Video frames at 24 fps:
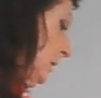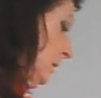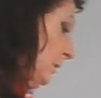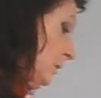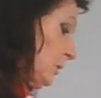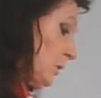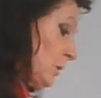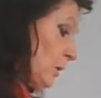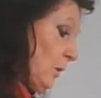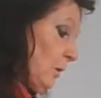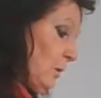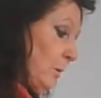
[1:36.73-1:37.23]

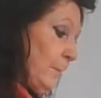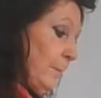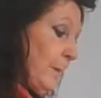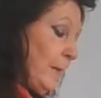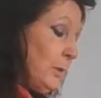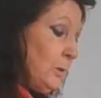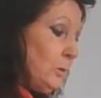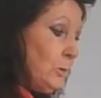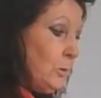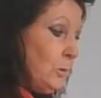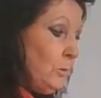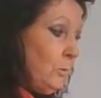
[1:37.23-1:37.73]
So
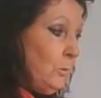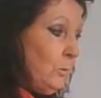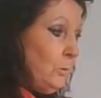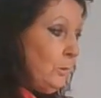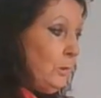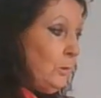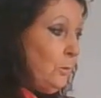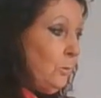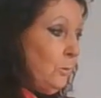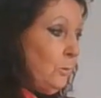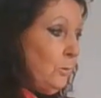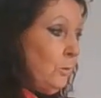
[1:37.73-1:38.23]
make sure
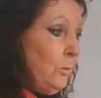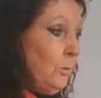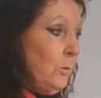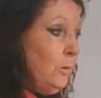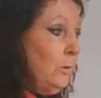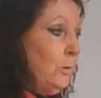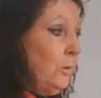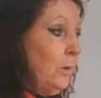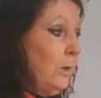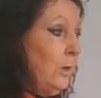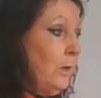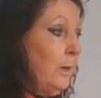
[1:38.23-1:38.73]
your
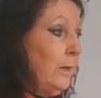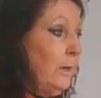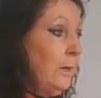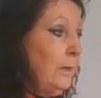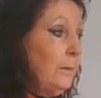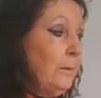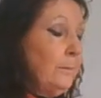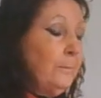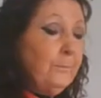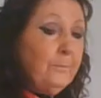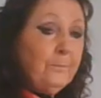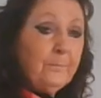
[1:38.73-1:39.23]

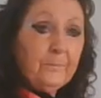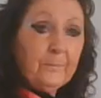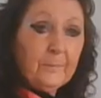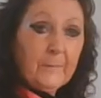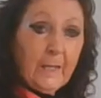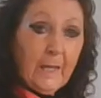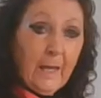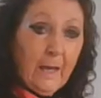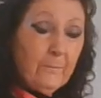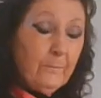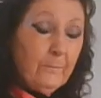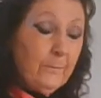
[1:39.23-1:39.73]

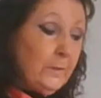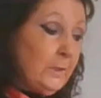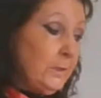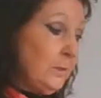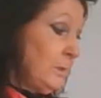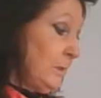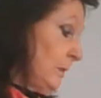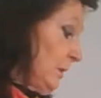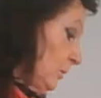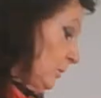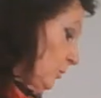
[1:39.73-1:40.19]
canvas is